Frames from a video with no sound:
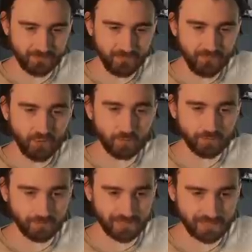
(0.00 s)

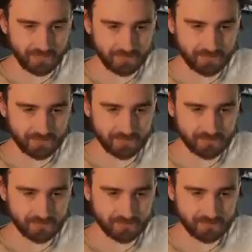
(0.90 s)
probably
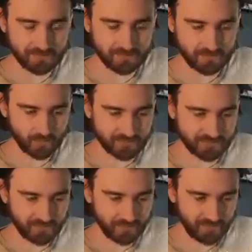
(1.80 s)
going to
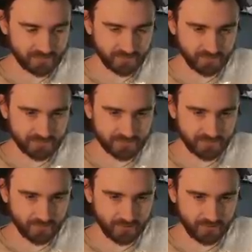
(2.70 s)
die. Wait, we can
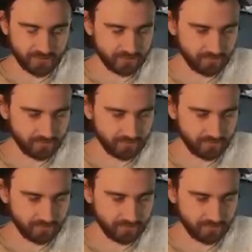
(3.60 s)
return